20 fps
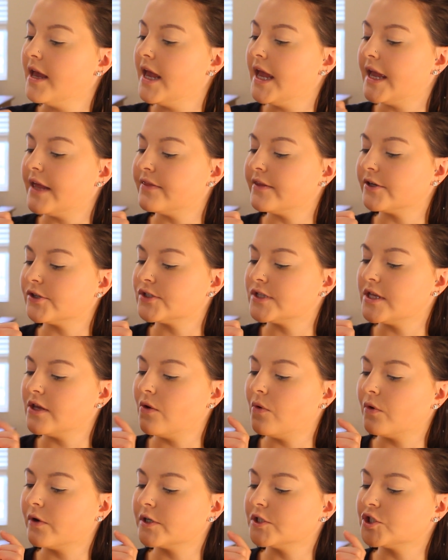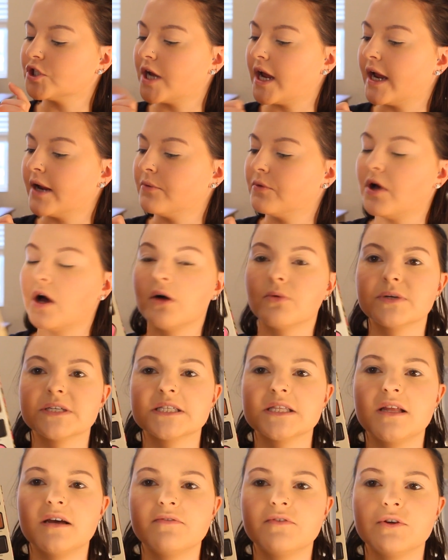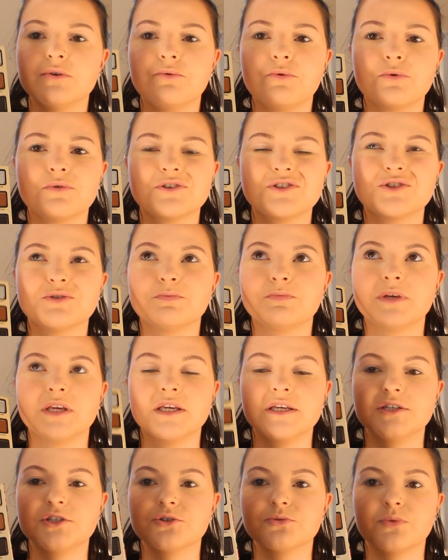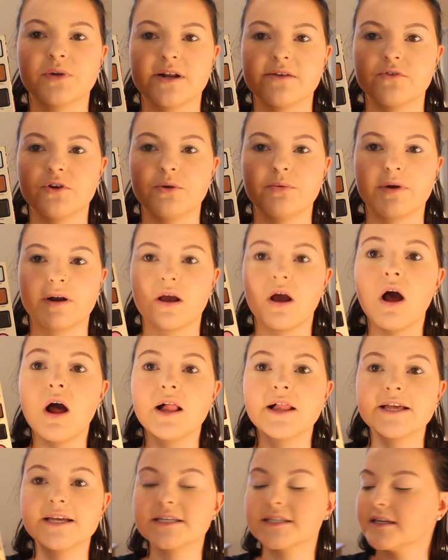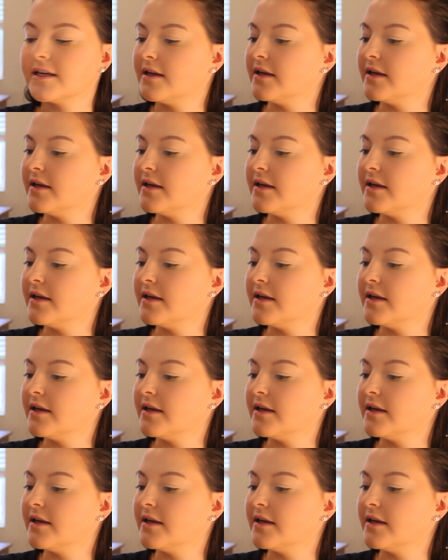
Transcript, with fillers: and there's the orange I Will Always Love You, orange, peach, whatever you want to call it.